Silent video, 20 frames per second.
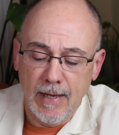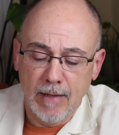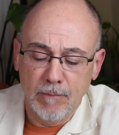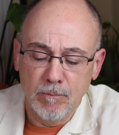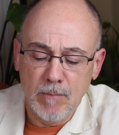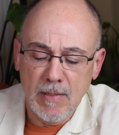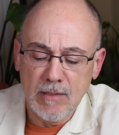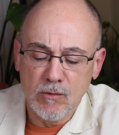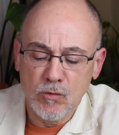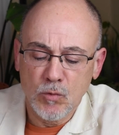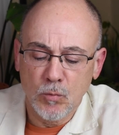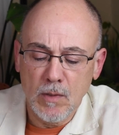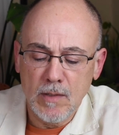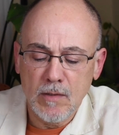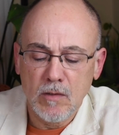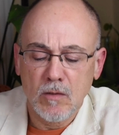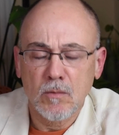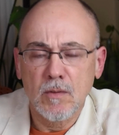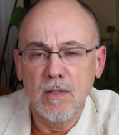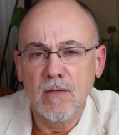He's won
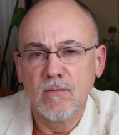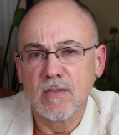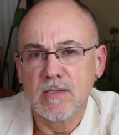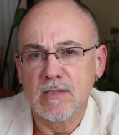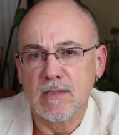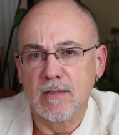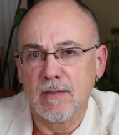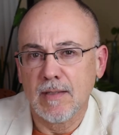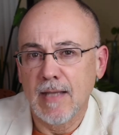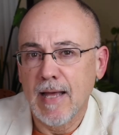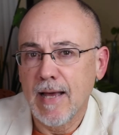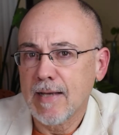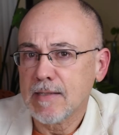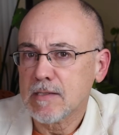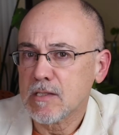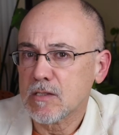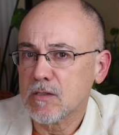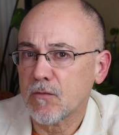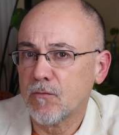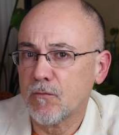3 of his
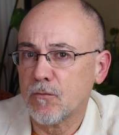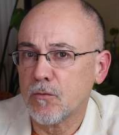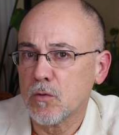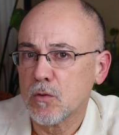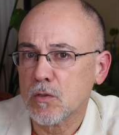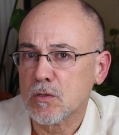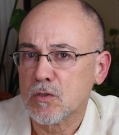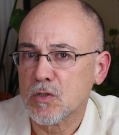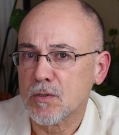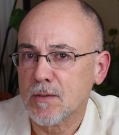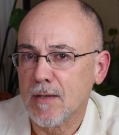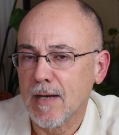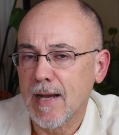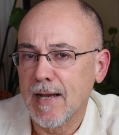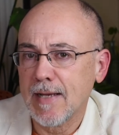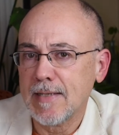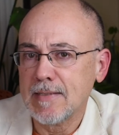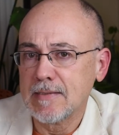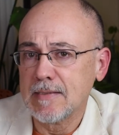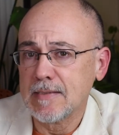last 4
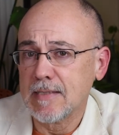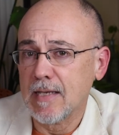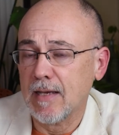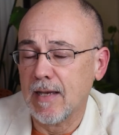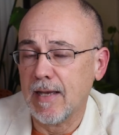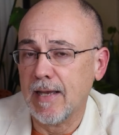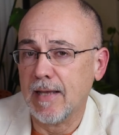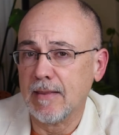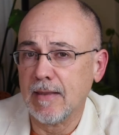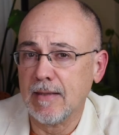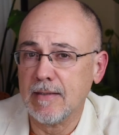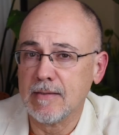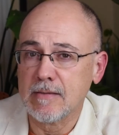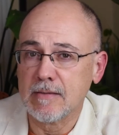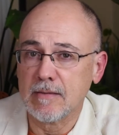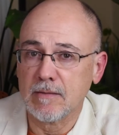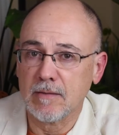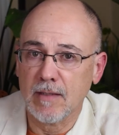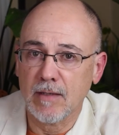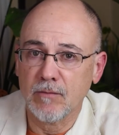tries at
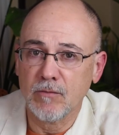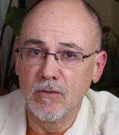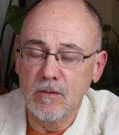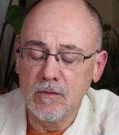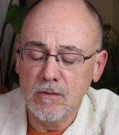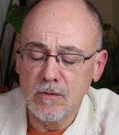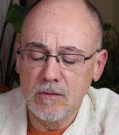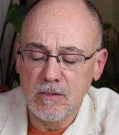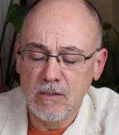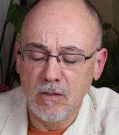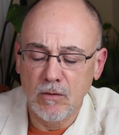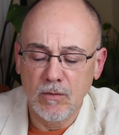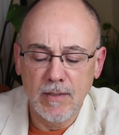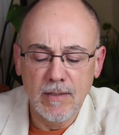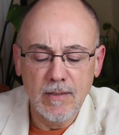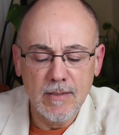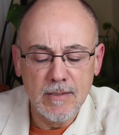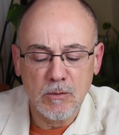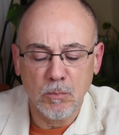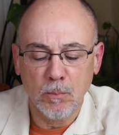this level, so he
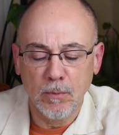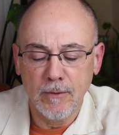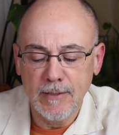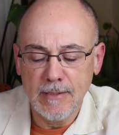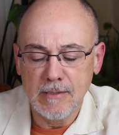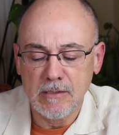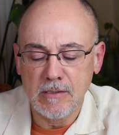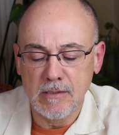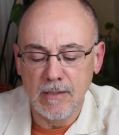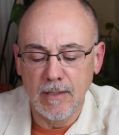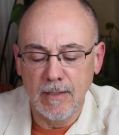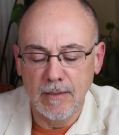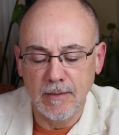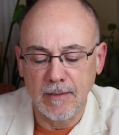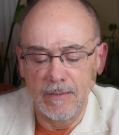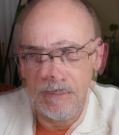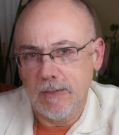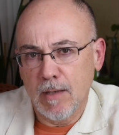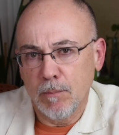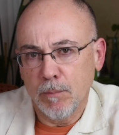looks pretty
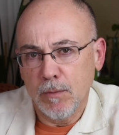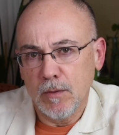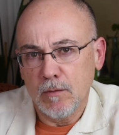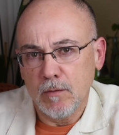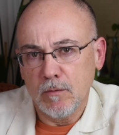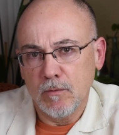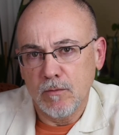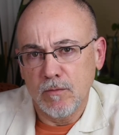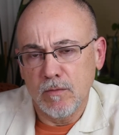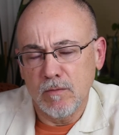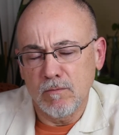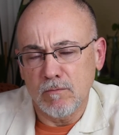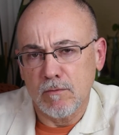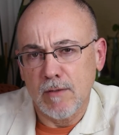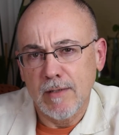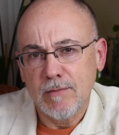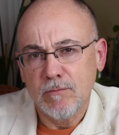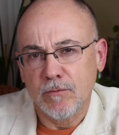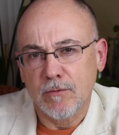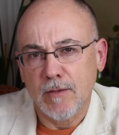solid. Couple
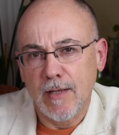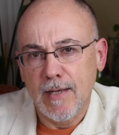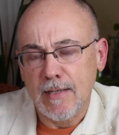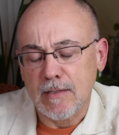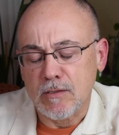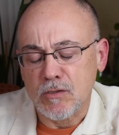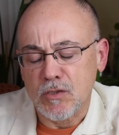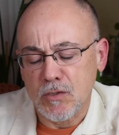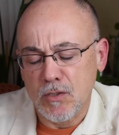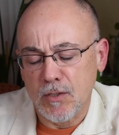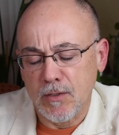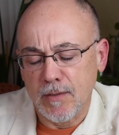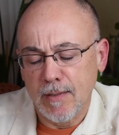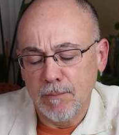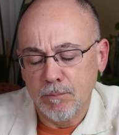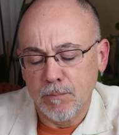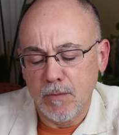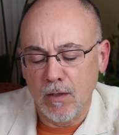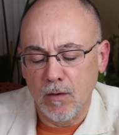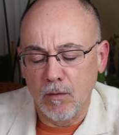red flags turn
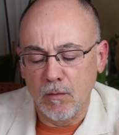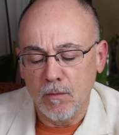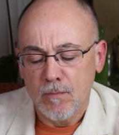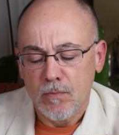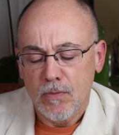up though.